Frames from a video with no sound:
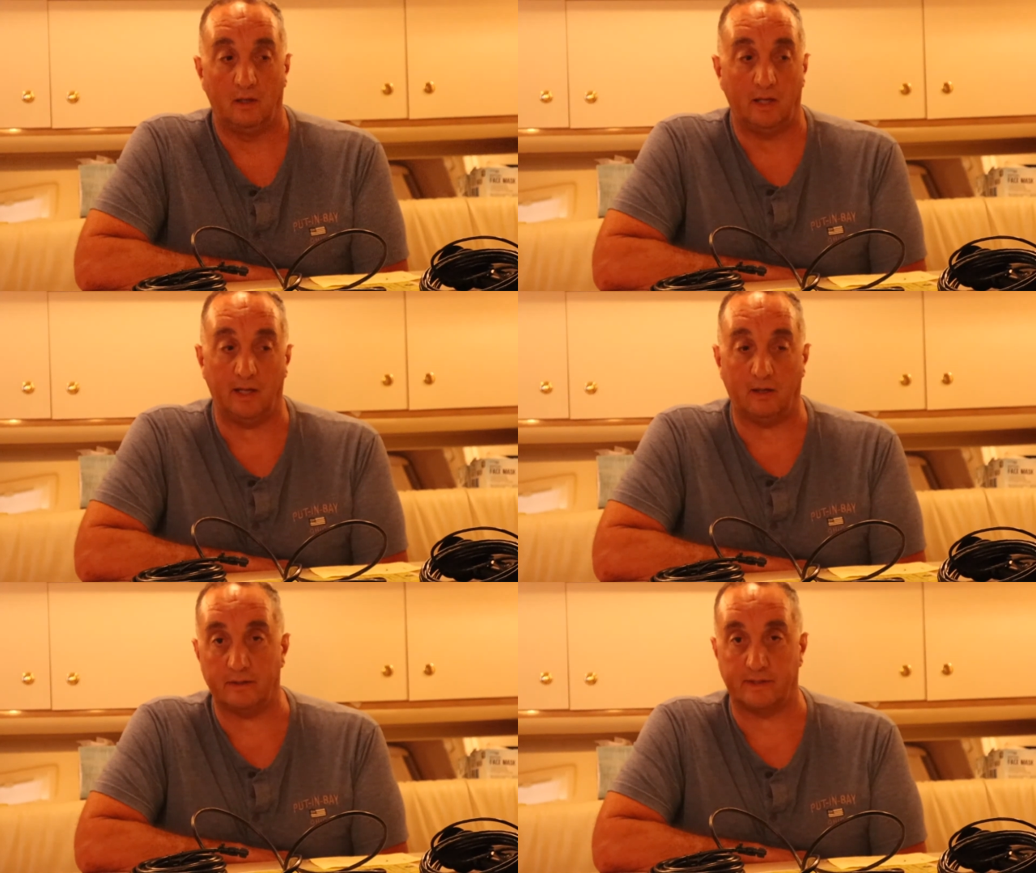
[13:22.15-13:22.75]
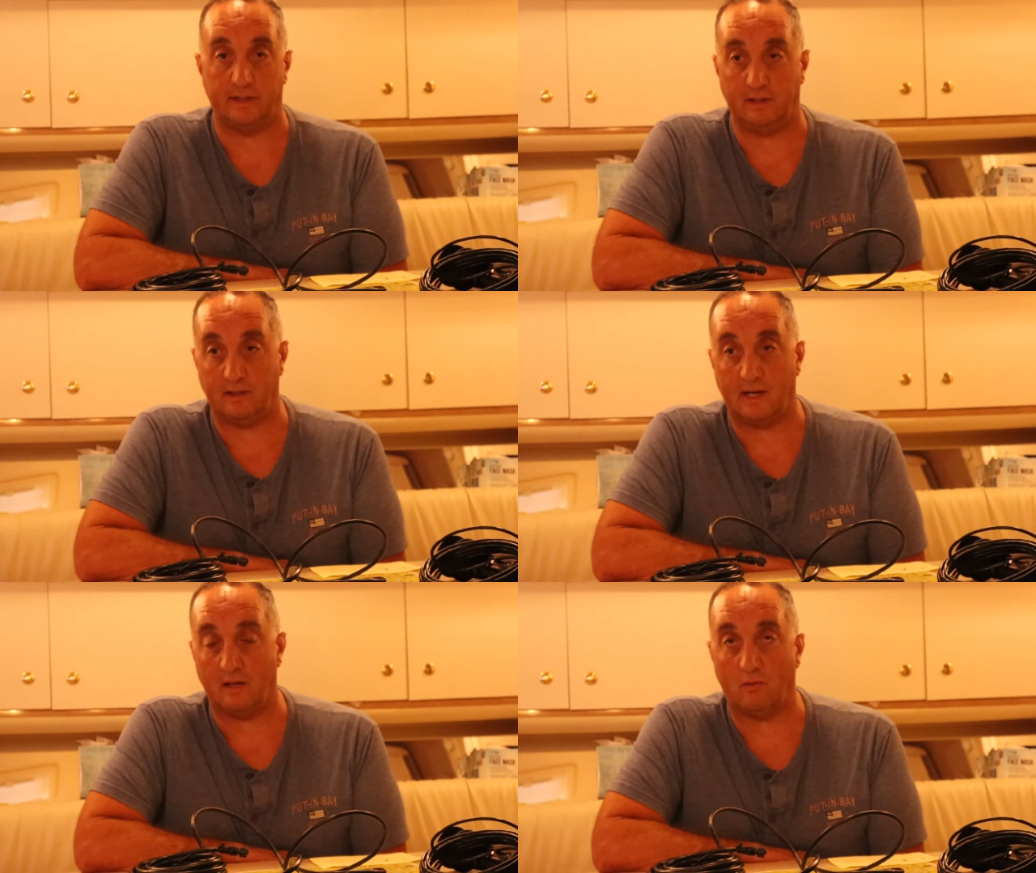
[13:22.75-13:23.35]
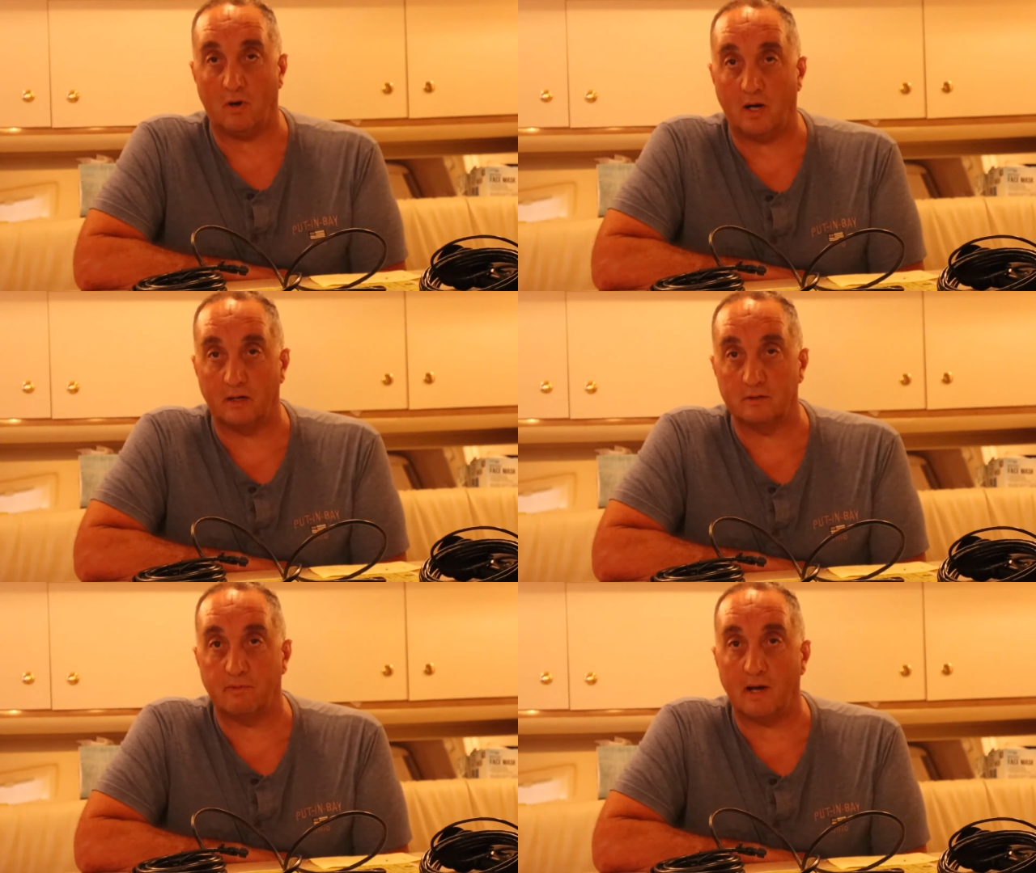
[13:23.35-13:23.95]
And all I needed out of the
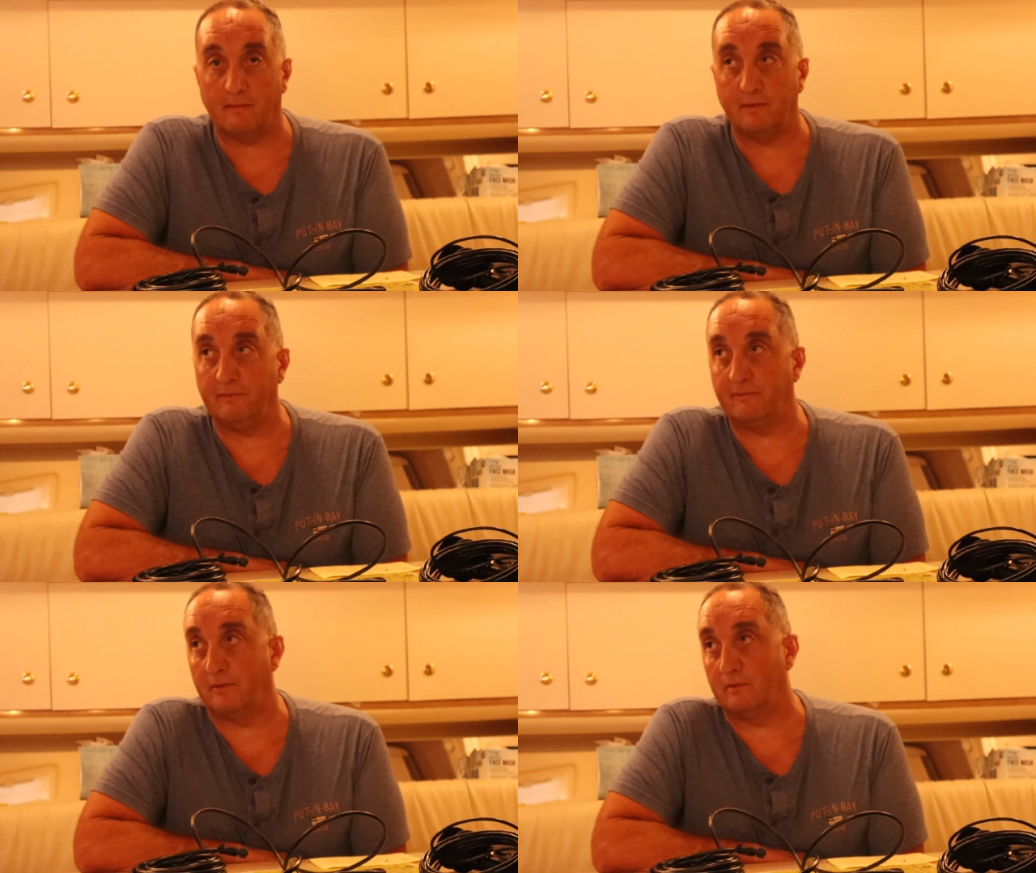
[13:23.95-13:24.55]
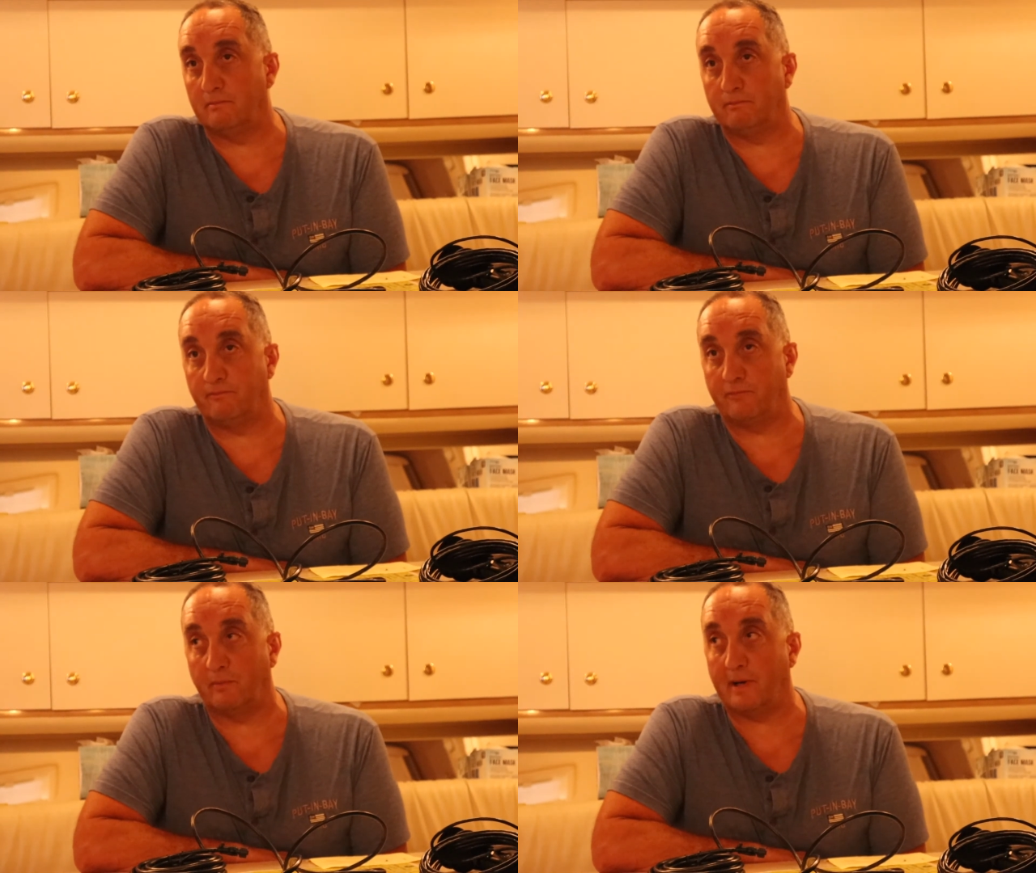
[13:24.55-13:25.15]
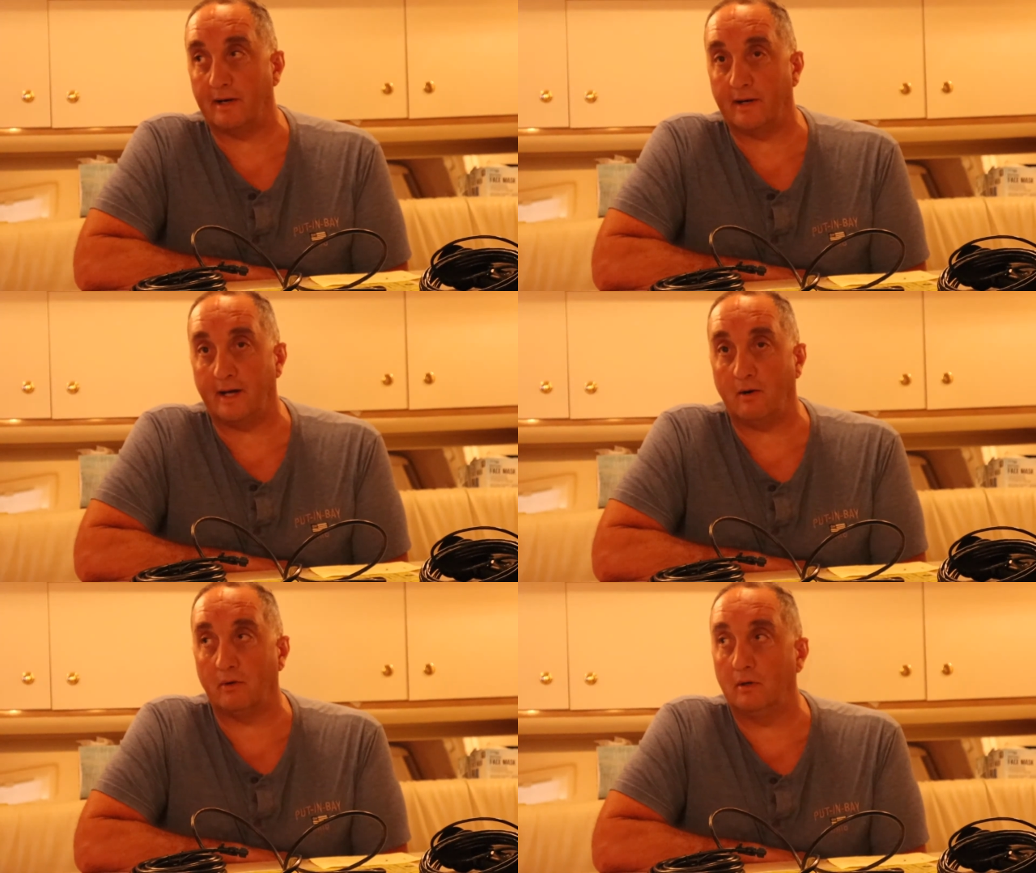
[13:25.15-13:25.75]
water is probably for about an
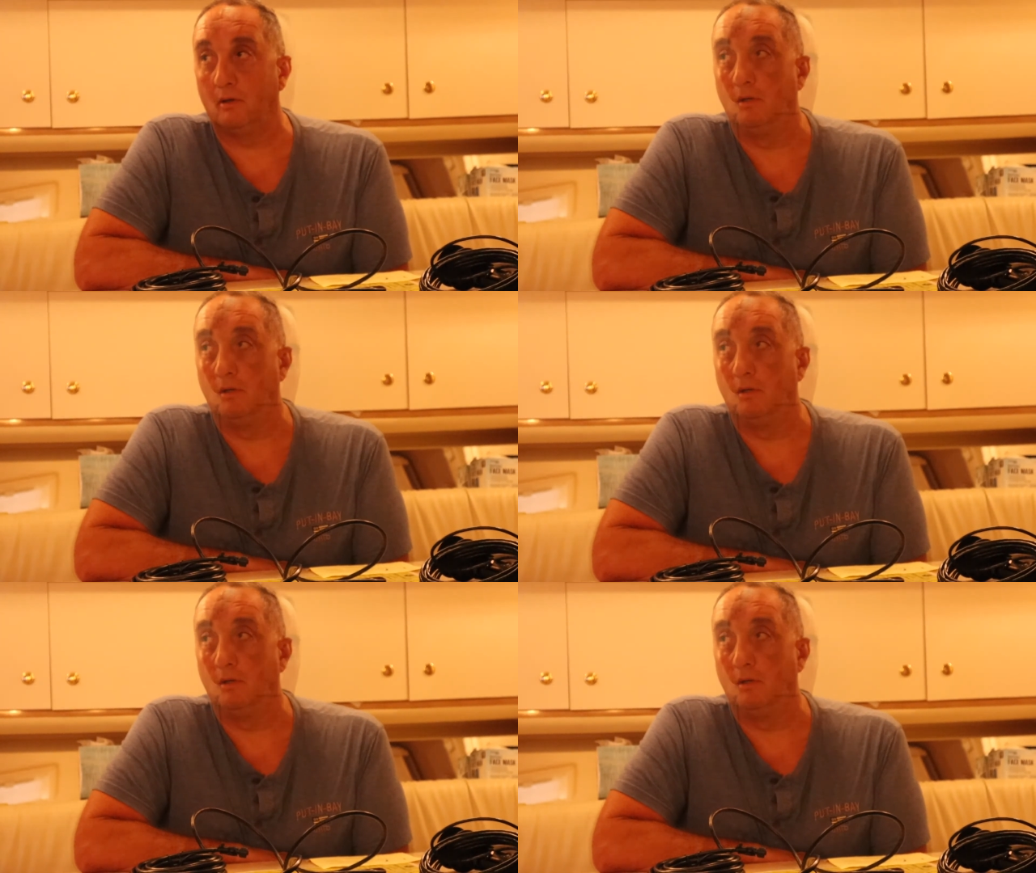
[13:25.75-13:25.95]
hour.